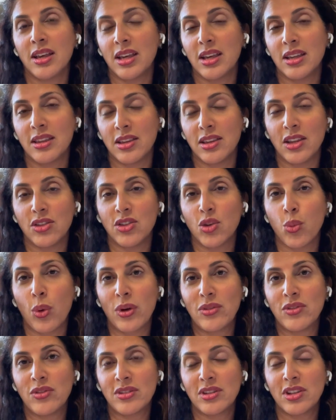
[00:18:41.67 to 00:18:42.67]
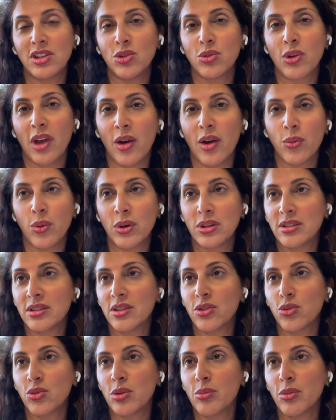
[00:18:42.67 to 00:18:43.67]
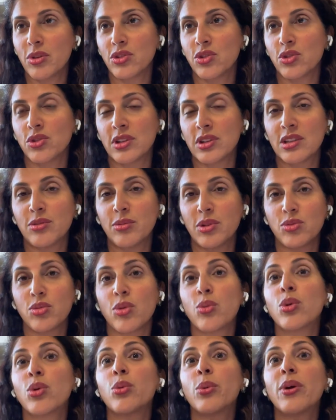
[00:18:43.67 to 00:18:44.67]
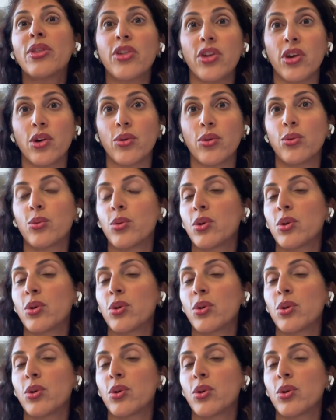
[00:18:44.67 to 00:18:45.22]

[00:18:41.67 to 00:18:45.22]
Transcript: in the one visit you get once in 3 months or 6 months, but we're with you.